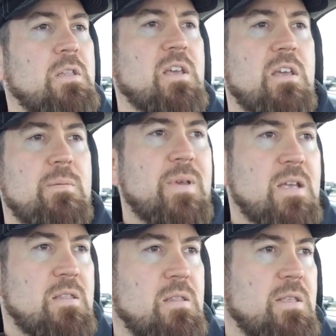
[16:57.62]
They
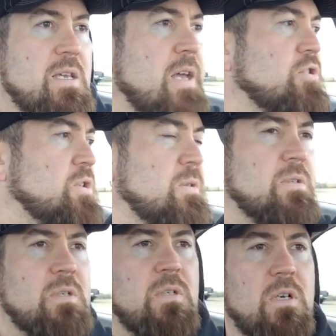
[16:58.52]
made the engine
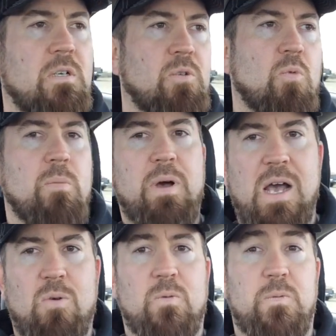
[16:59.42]
a little more
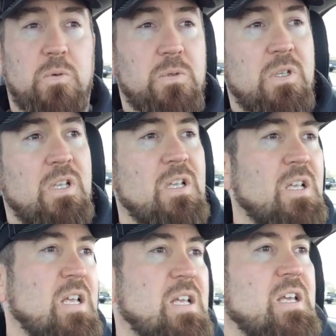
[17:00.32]
powerful,
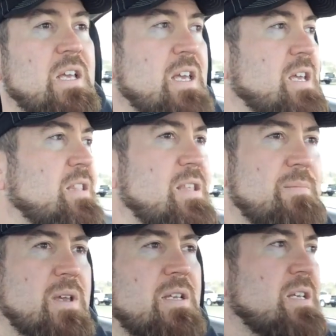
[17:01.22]
and they
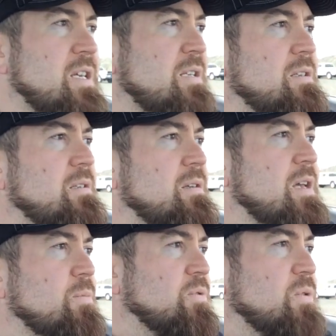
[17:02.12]
made it
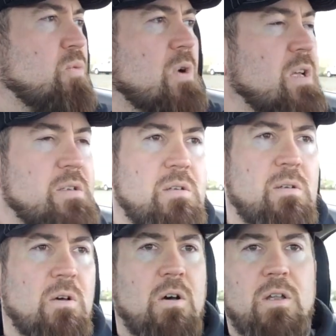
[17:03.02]
able to run
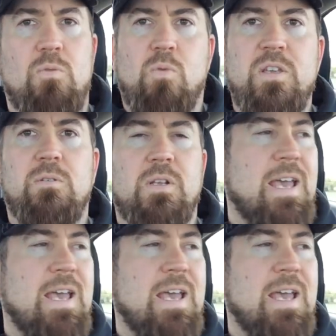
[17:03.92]
on regular